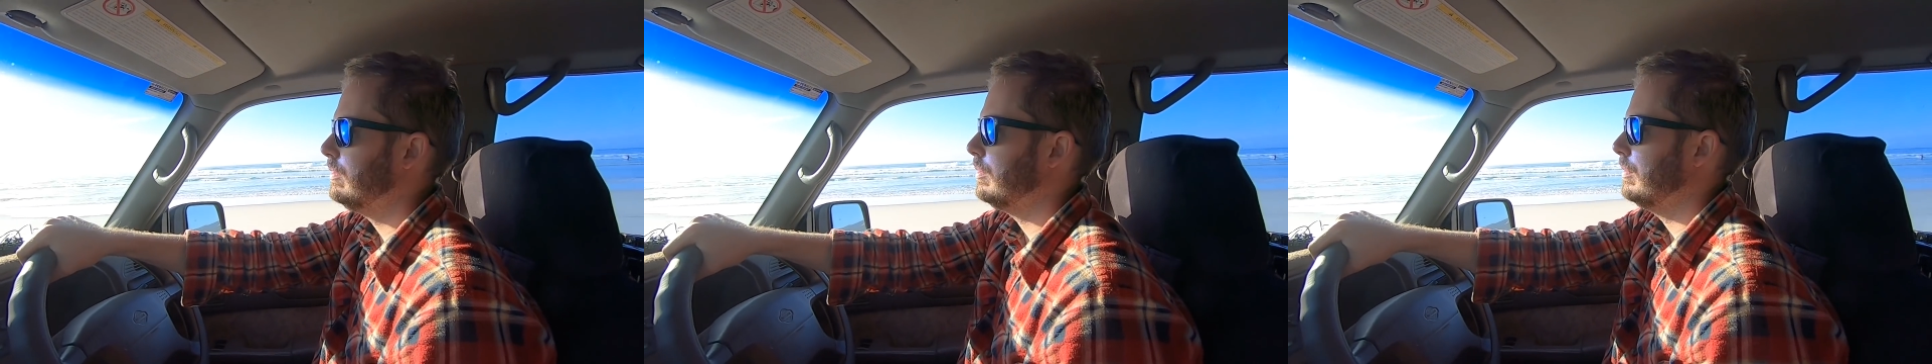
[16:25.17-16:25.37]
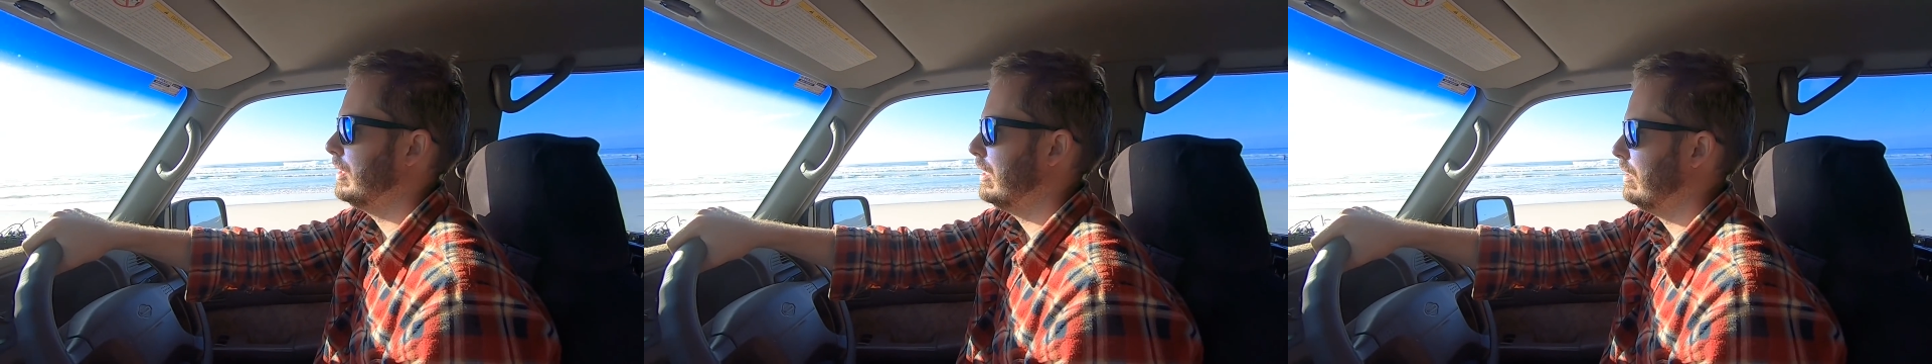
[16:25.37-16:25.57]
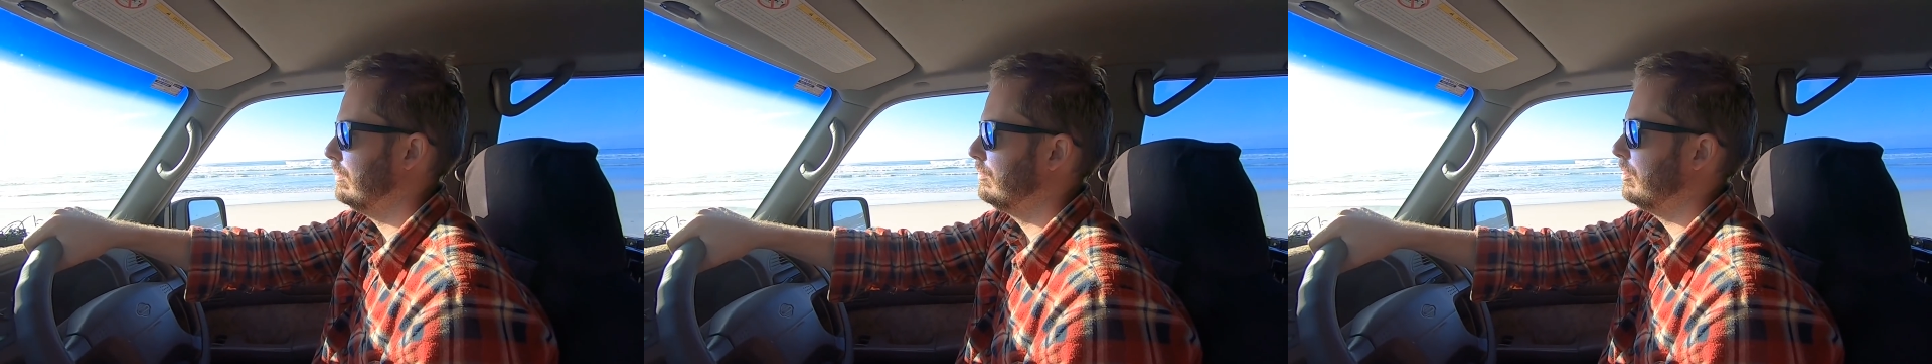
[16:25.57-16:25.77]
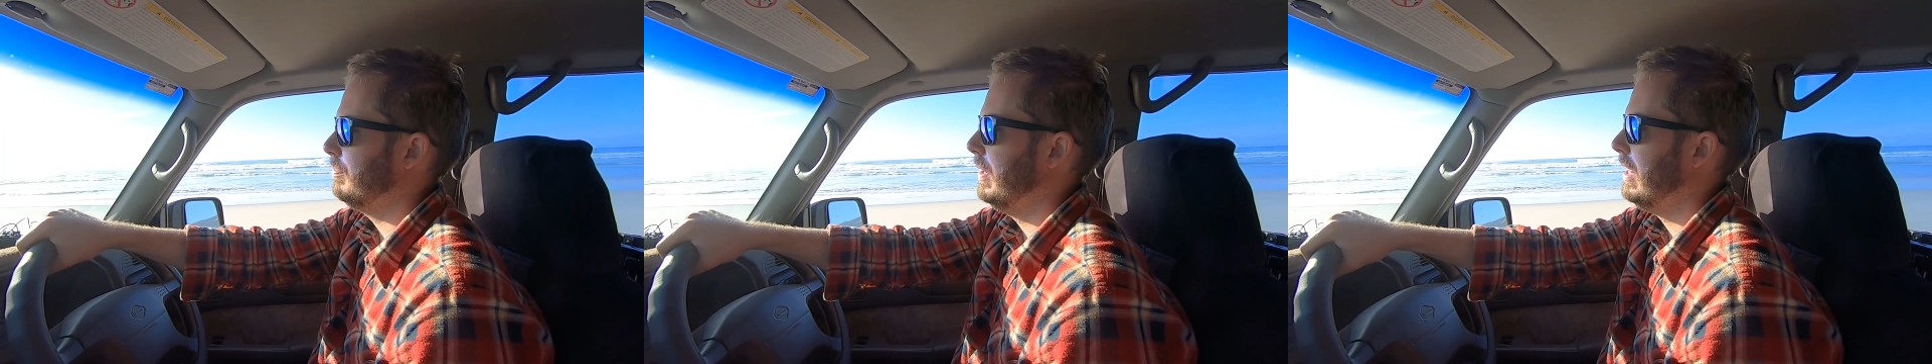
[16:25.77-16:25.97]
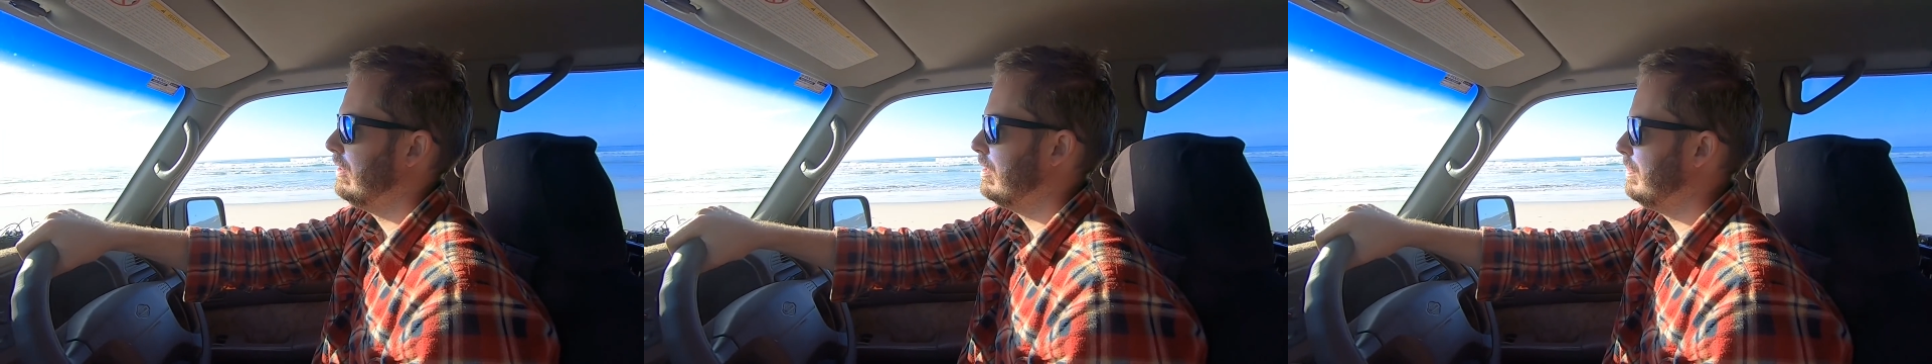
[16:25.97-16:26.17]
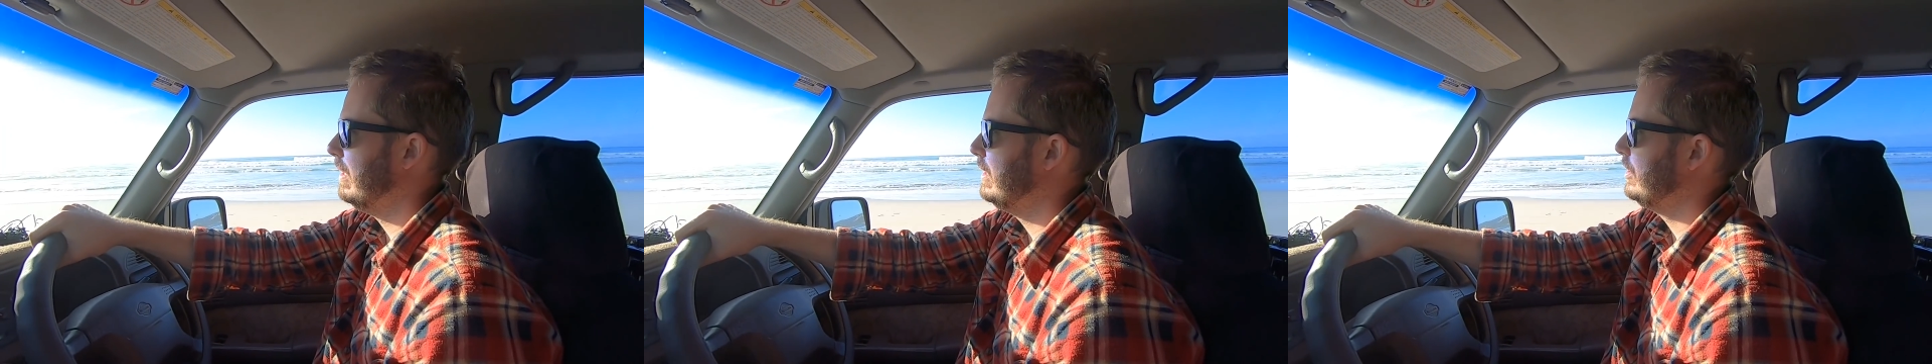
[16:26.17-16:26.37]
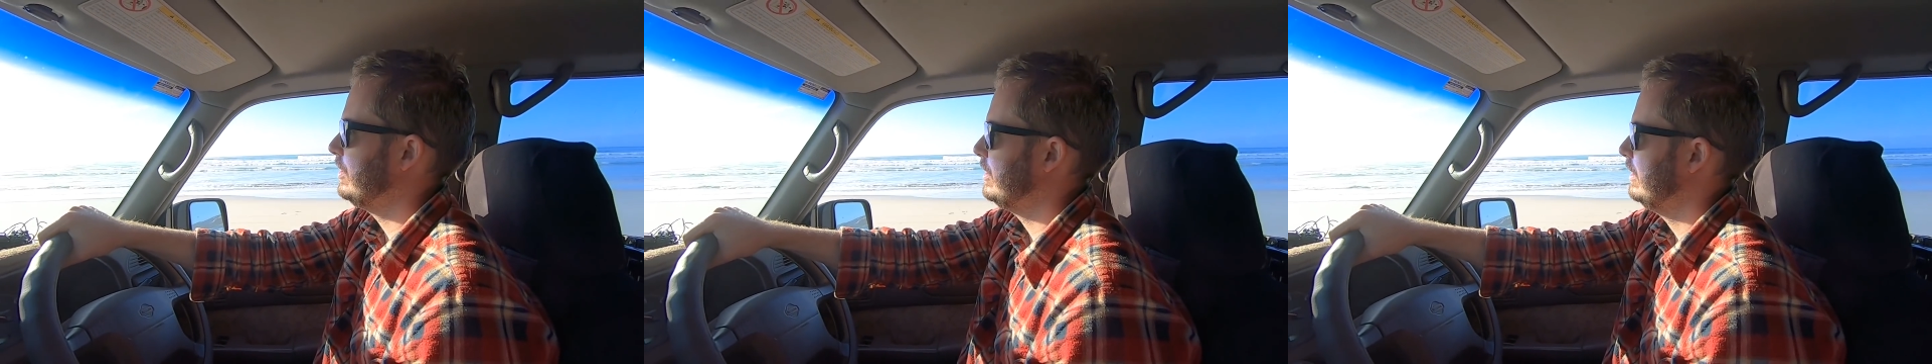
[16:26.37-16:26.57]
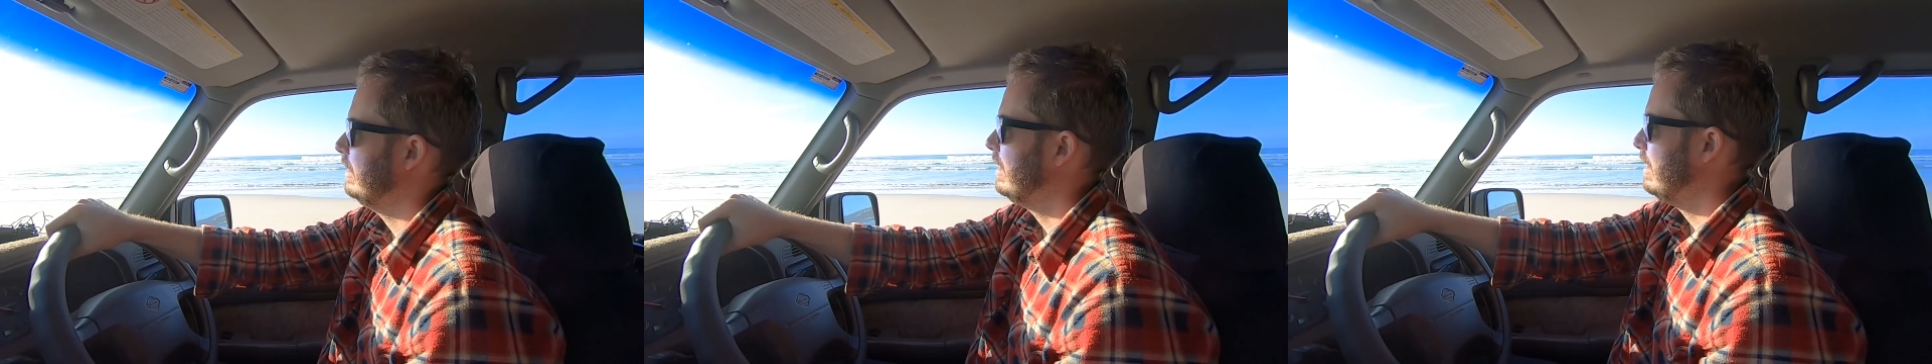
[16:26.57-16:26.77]
we were going from Parry Beach
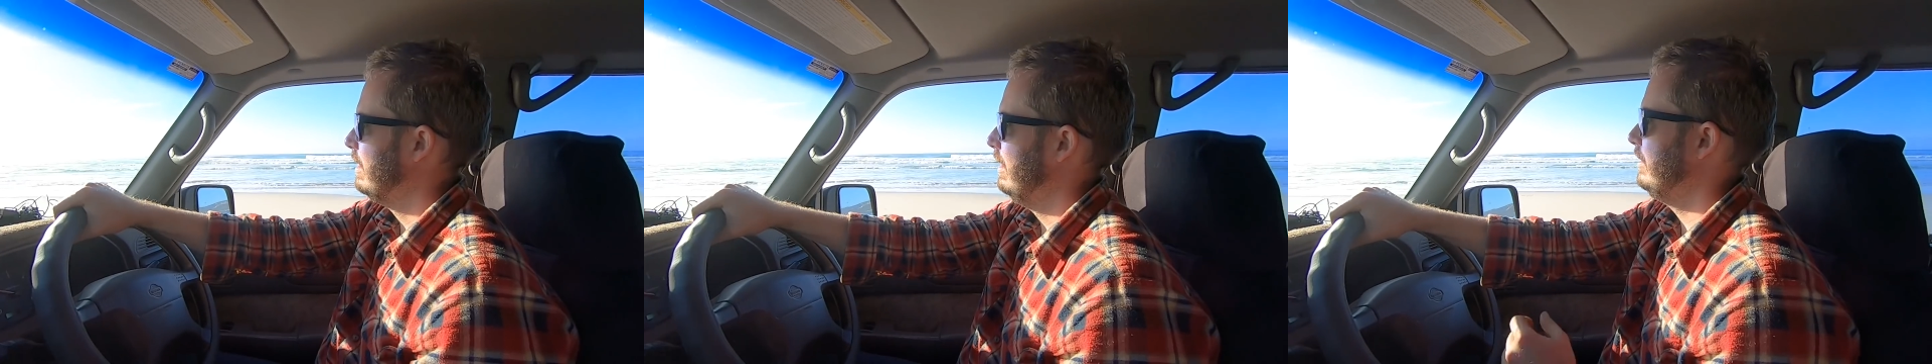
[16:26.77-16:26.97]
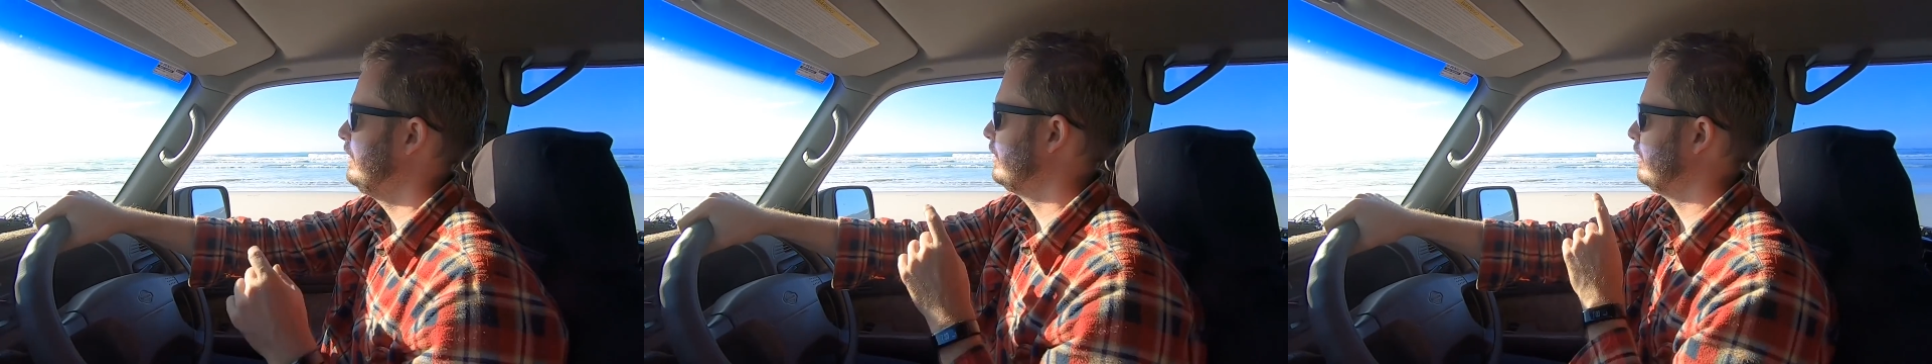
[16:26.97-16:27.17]
and you